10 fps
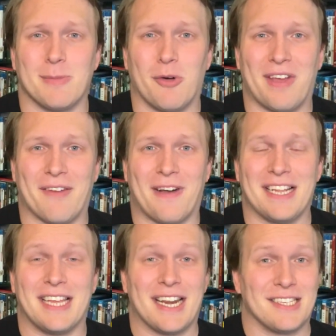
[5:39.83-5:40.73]
movie if I
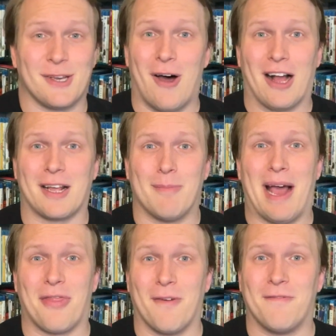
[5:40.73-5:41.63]
didn't talk
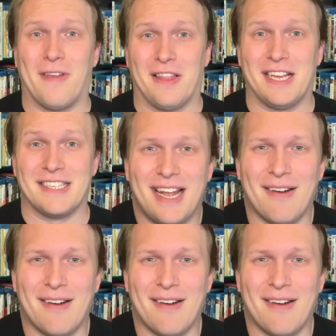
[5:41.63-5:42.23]
about the villains.